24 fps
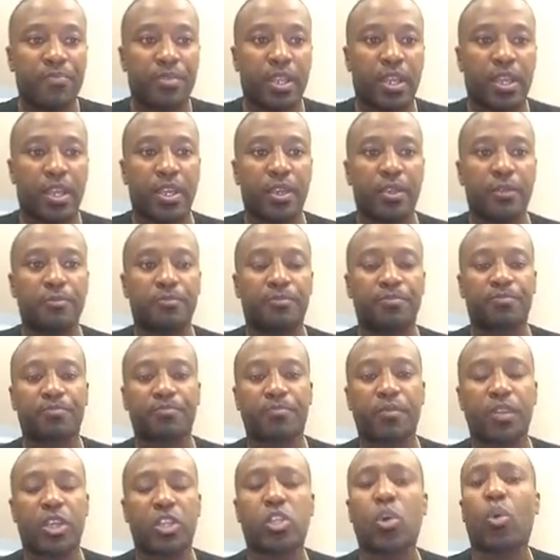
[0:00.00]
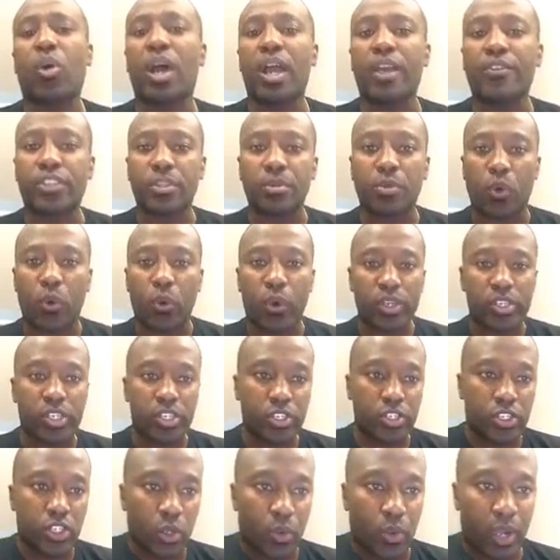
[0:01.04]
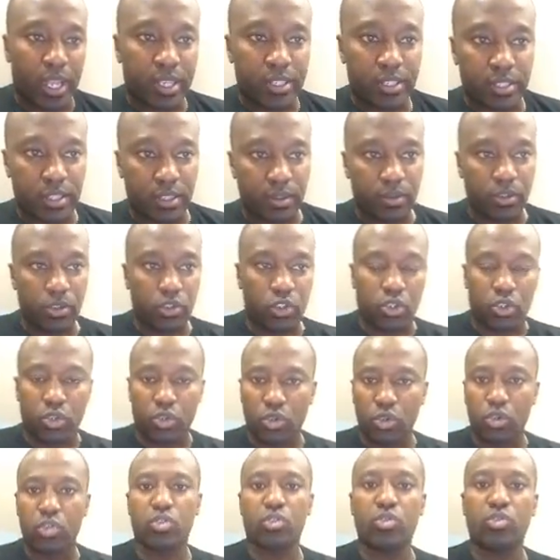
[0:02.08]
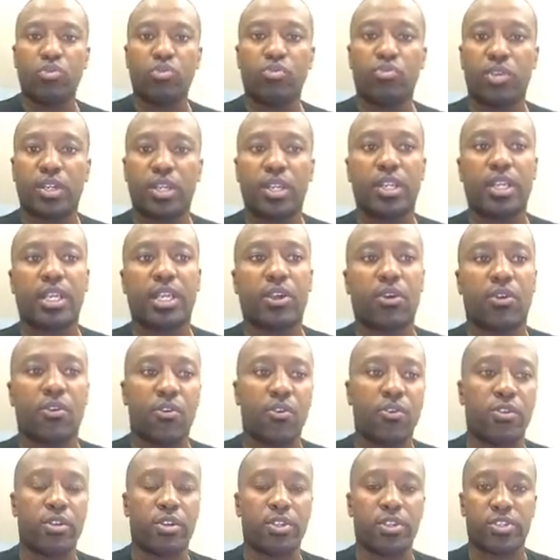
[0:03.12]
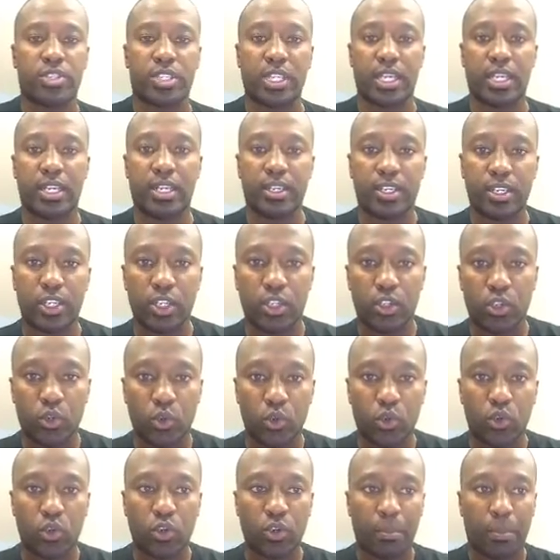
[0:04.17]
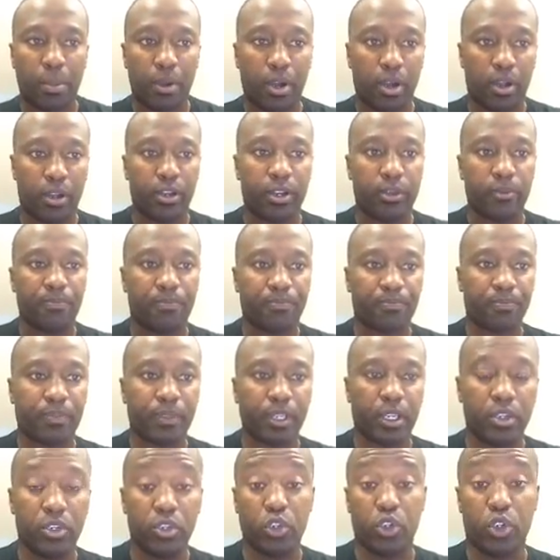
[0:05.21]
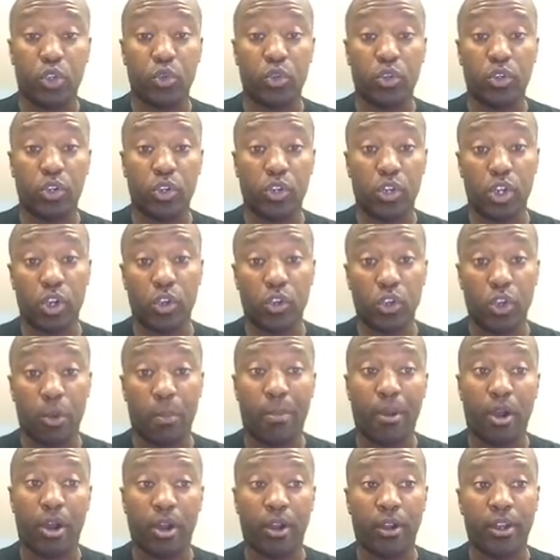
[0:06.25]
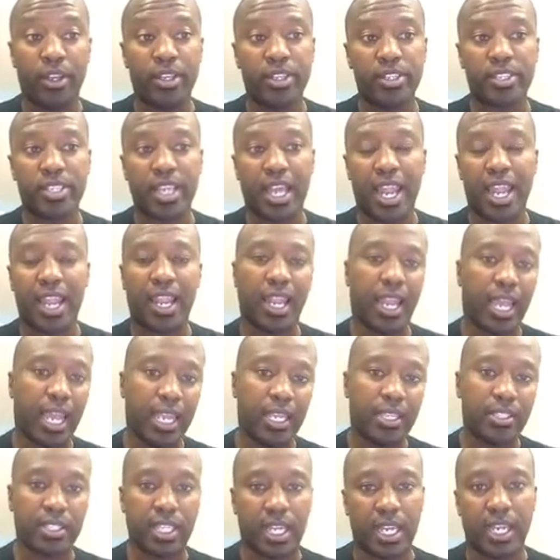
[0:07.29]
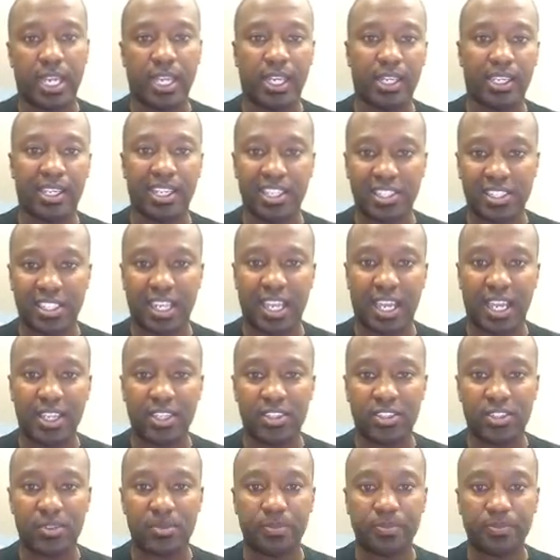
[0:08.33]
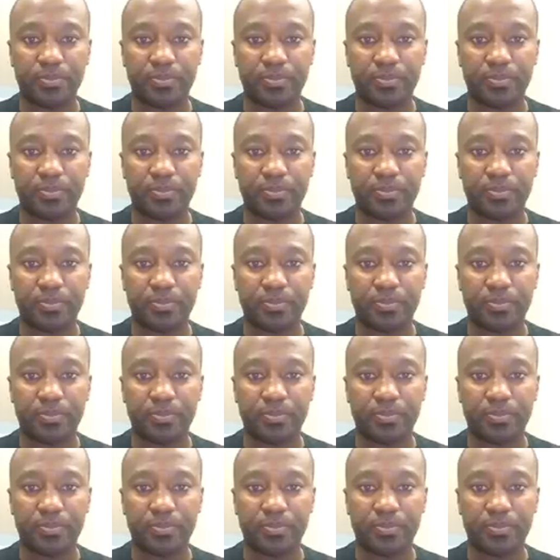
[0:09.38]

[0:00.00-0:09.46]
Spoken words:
So I have some questions to ask. Do you really understand your partner? Do you know your partner's likes and dislikes?